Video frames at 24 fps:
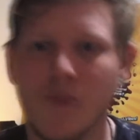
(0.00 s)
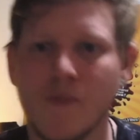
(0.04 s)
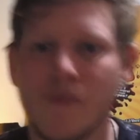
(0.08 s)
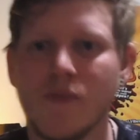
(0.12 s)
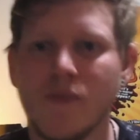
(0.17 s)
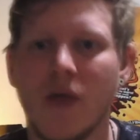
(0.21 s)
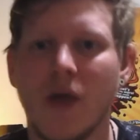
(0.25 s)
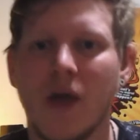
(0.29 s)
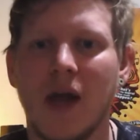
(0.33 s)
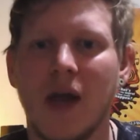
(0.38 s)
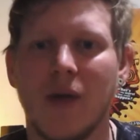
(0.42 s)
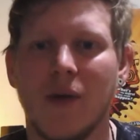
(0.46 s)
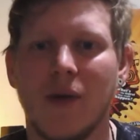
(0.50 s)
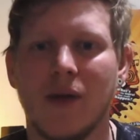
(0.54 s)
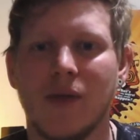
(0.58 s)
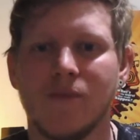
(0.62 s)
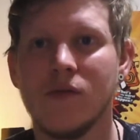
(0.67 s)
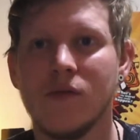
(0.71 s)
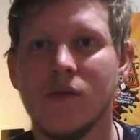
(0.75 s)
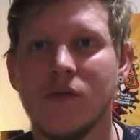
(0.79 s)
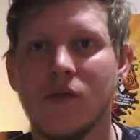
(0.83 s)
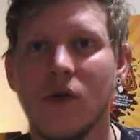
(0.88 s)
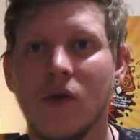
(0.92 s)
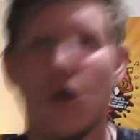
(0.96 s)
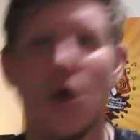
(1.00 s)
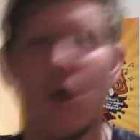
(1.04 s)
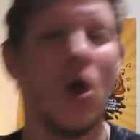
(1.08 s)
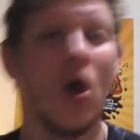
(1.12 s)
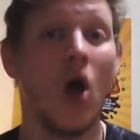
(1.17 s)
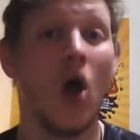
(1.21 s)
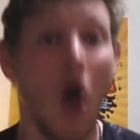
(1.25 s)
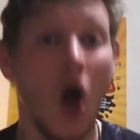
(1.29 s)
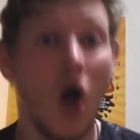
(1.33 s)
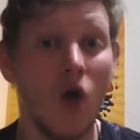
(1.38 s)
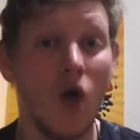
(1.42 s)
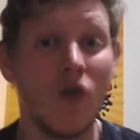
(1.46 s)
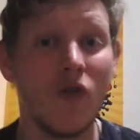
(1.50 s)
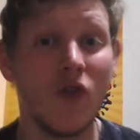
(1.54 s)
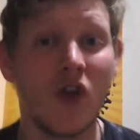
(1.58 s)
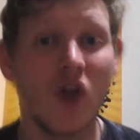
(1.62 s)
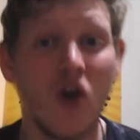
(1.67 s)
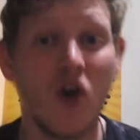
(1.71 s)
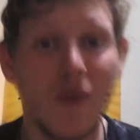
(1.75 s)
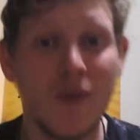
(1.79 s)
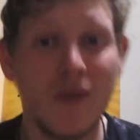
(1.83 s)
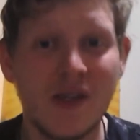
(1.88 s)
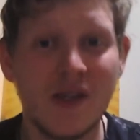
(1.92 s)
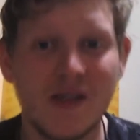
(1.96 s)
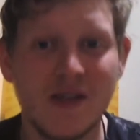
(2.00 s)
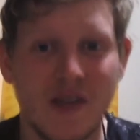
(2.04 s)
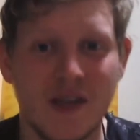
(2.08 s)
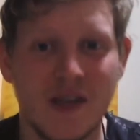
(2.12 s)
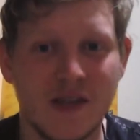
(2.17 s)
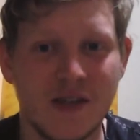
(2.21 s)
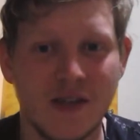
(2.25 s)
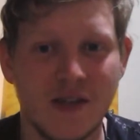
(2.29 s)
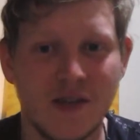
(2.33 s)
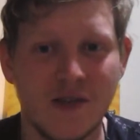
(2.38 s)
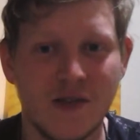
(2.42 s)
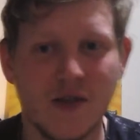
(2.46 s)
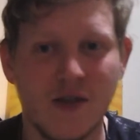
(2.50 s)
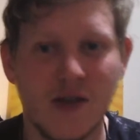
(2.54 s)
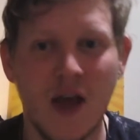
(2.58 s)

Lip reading: Anyway, over the coming seasons,